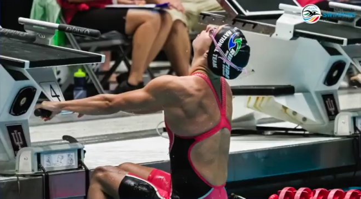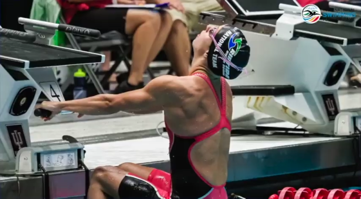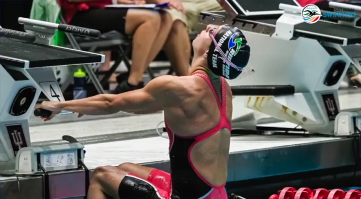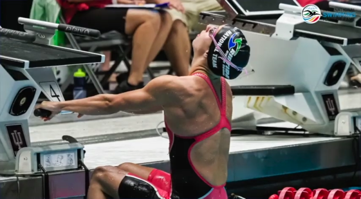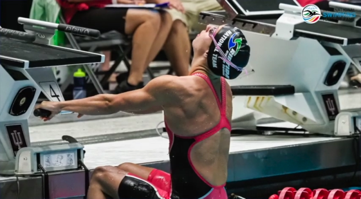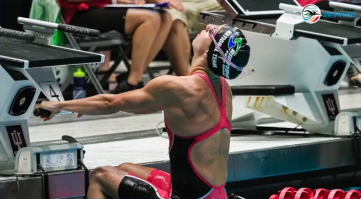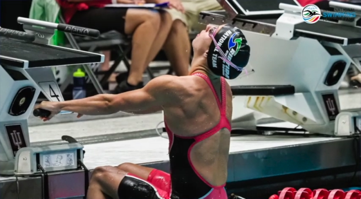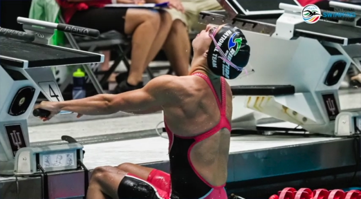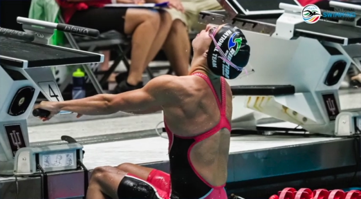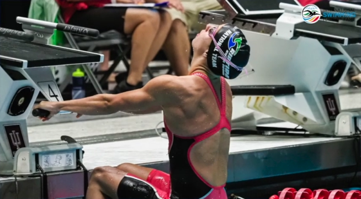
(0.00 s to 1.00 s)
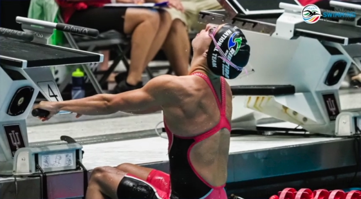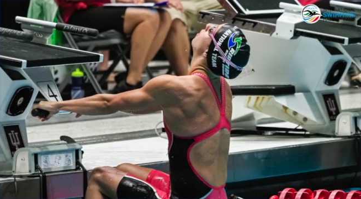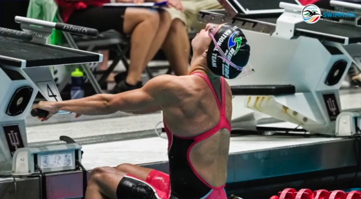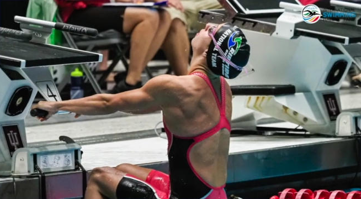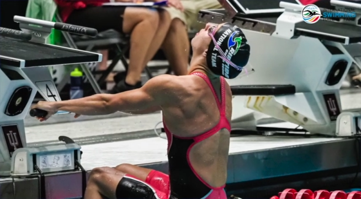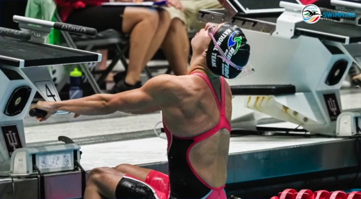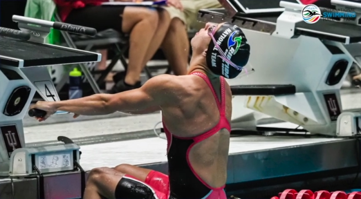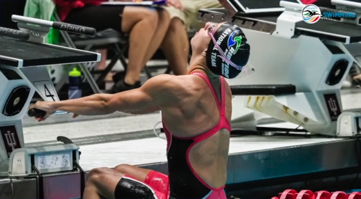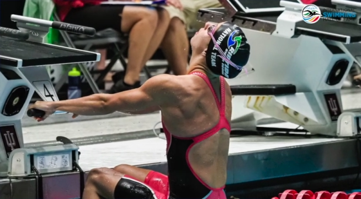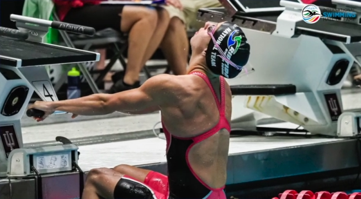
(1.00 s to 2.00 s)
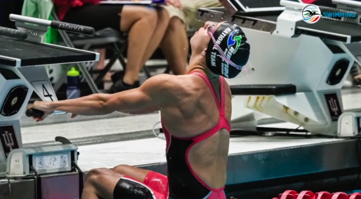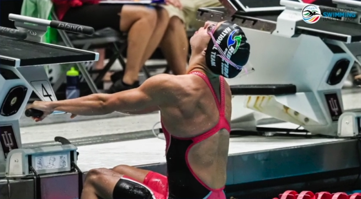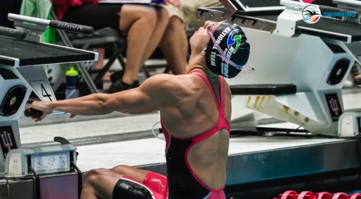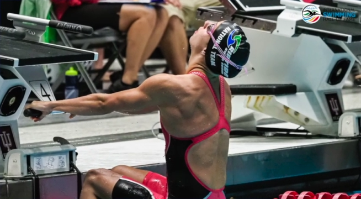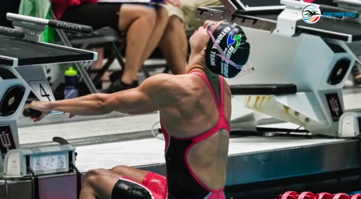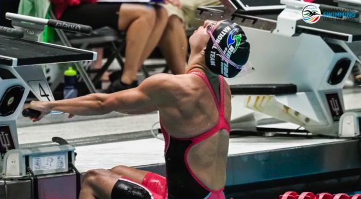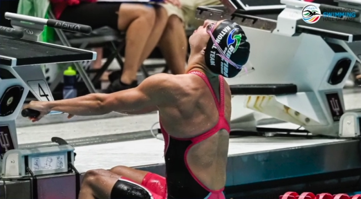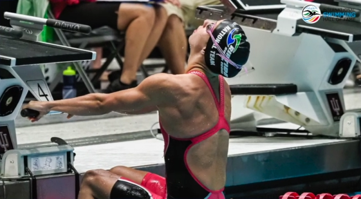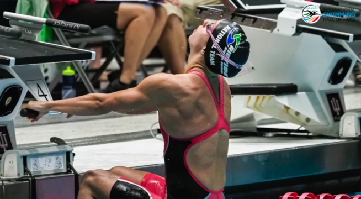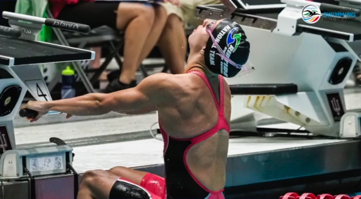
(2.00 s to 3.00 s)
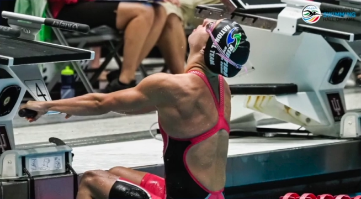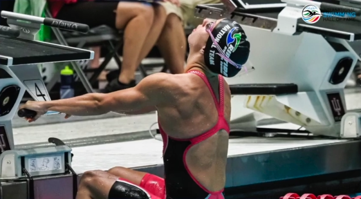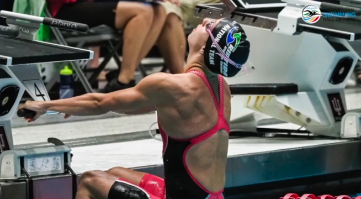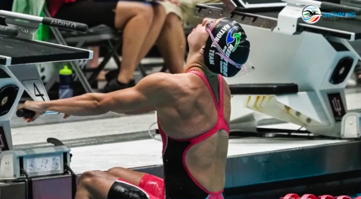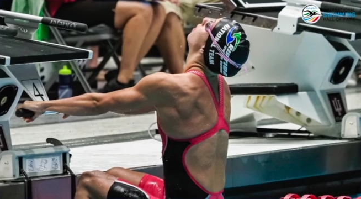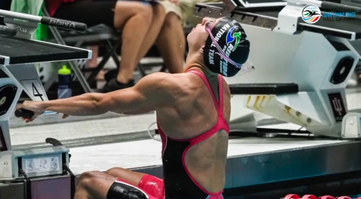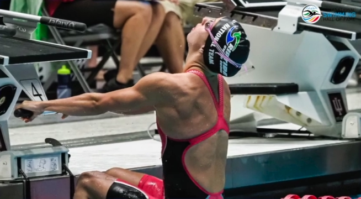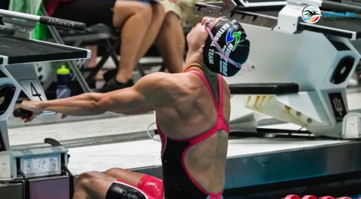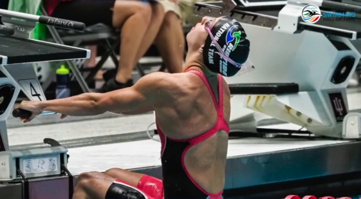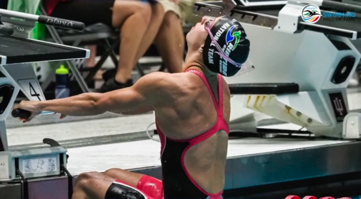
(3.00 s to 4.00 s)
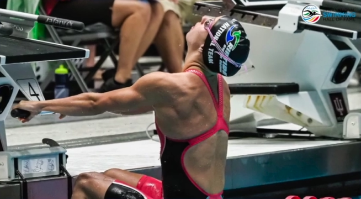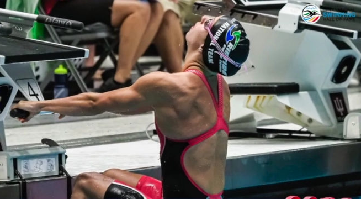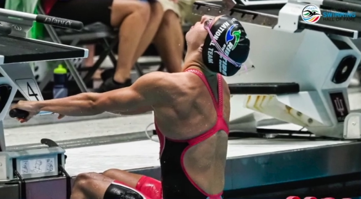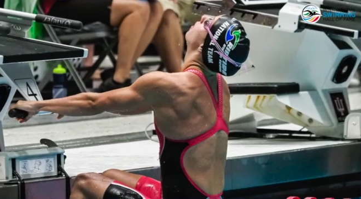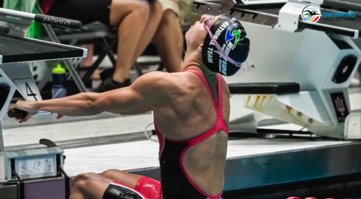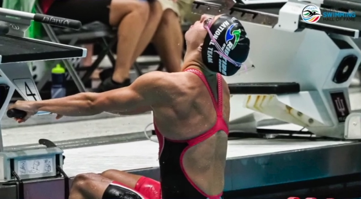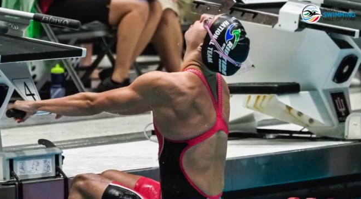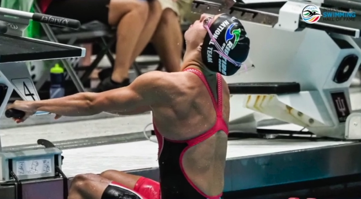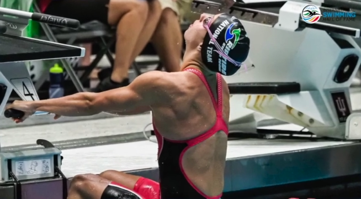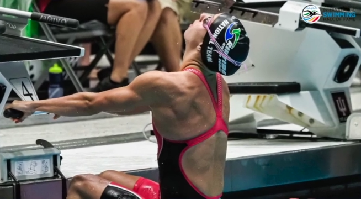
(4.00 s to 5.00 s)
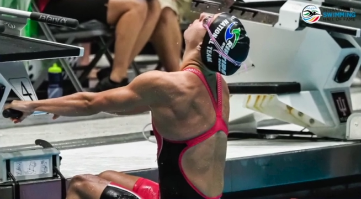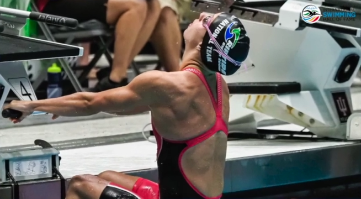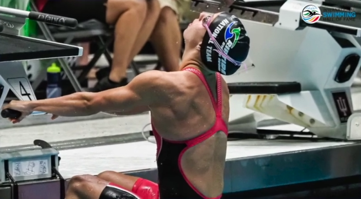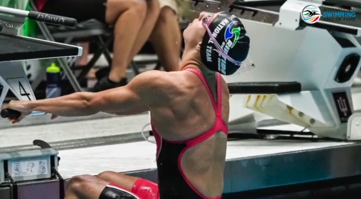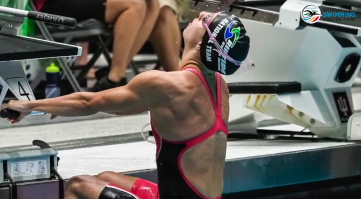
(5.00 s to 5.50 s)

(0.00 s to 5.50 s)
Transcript: [unreadable: no face in view]